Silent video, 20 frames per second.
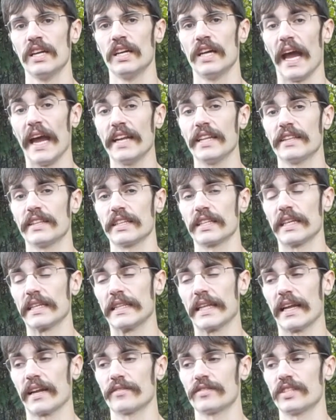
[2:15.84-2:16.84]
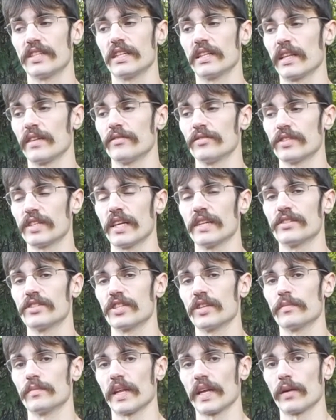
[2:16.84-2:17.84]
anything like that. I've seen a level 10
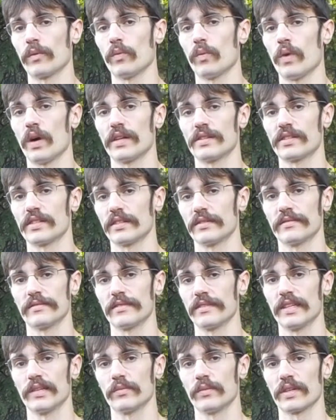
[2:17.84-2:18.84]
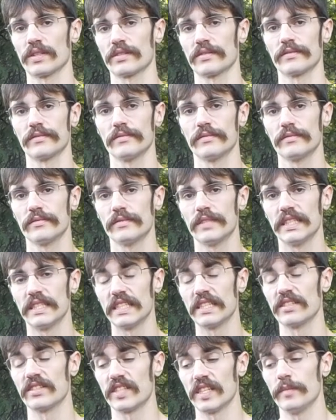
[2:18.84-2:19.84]
gym like once, and it
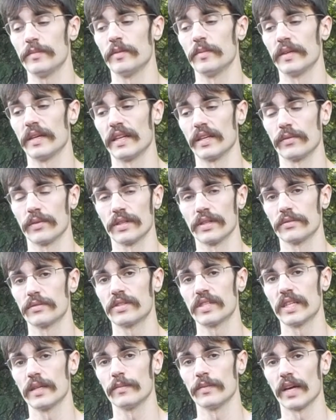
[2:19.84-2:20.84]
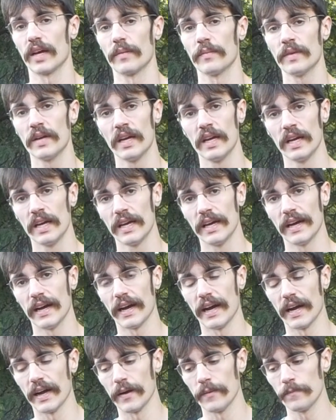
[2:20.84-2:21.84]
didn't seem to be anyone that was teamed up.
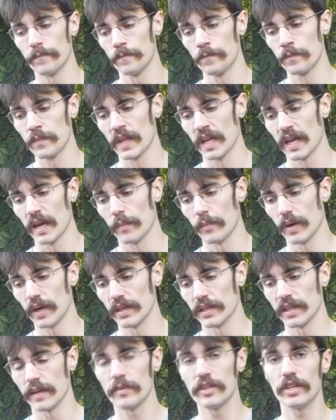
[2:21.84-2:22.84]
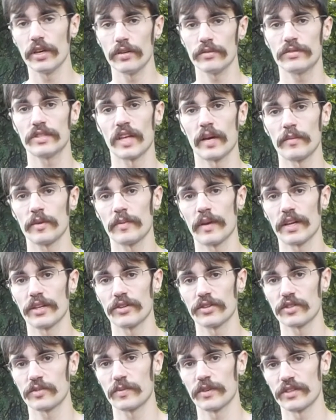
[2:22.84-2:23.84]
But let me know, tell me about
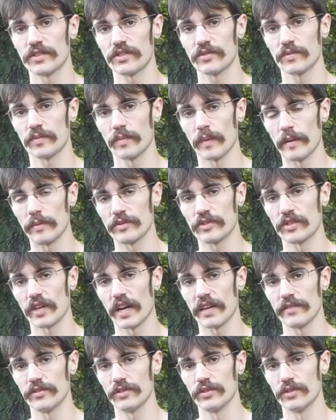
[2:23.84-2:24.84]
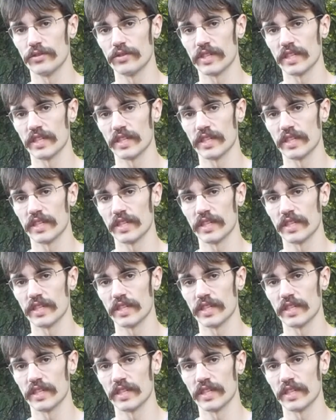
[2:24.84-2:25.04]
your experiences with Bubblestrat if you use